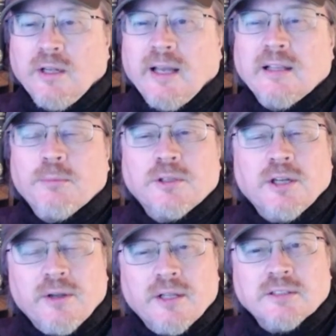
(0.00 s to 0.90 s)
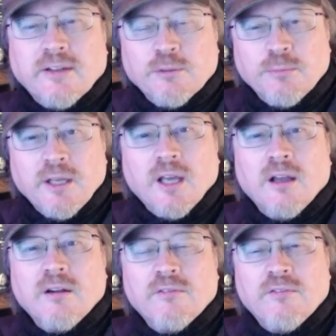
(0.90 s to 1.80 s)
And libertarians have to be
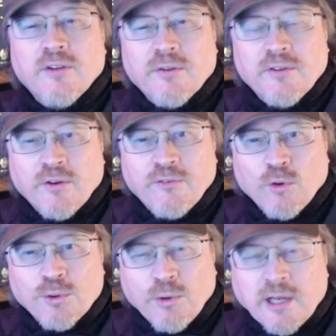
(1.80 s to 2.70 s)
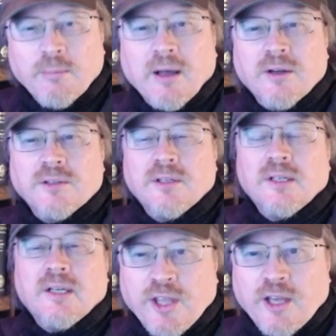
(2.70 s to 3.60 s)
very, very forthright about it.
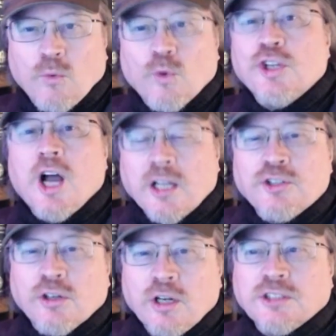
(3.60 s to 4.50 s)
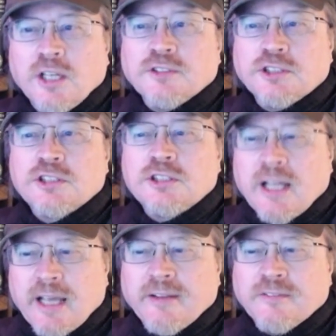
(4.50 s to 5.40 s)
We're not going to turn ourselves
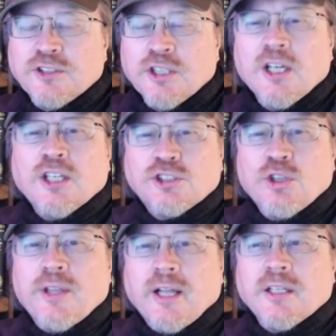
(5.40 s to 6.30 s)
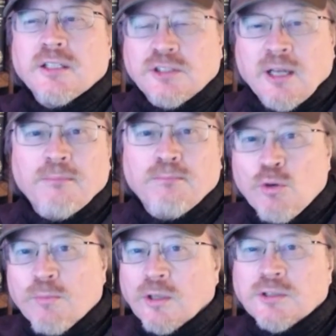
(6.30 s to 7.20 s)
slaves so that some
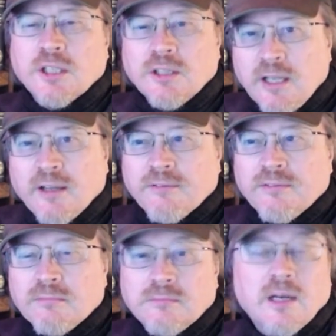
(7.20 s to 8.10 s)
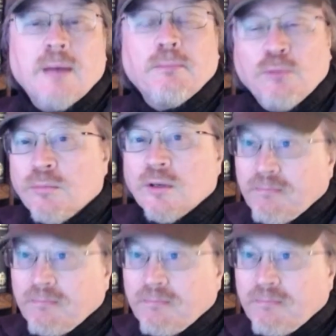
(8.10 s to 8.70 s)
boomers can live. I'm a boomer.